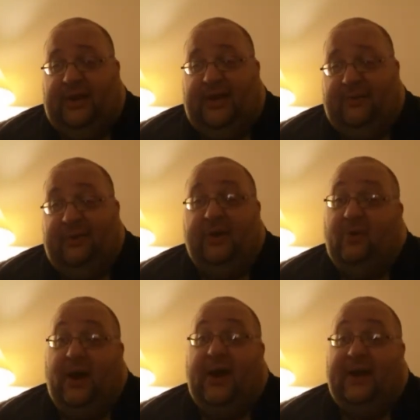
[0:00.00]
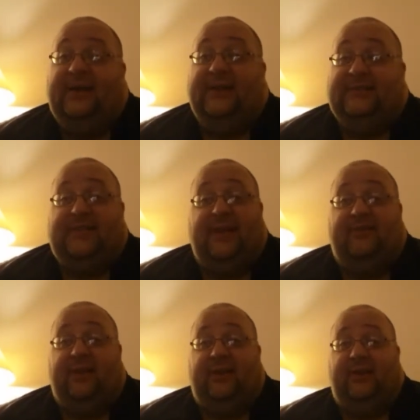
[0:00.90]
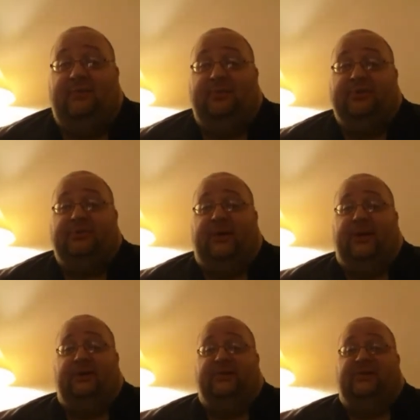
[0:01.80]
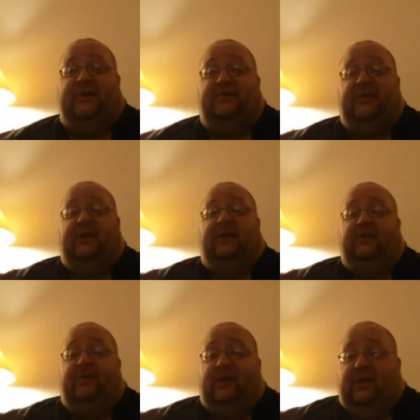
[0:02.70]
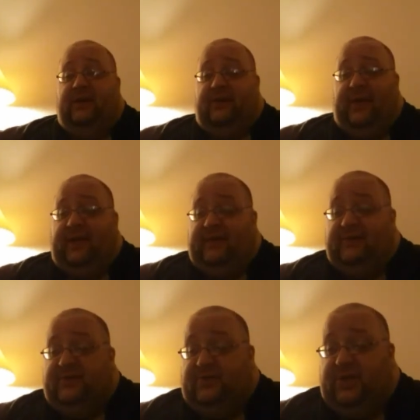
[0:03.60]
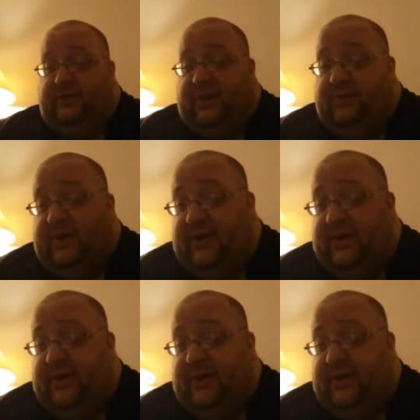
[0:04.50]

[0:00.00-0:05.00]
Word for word: and we know why he hit Stephanie. He pushed somebody into Stephanie, and they ended the show that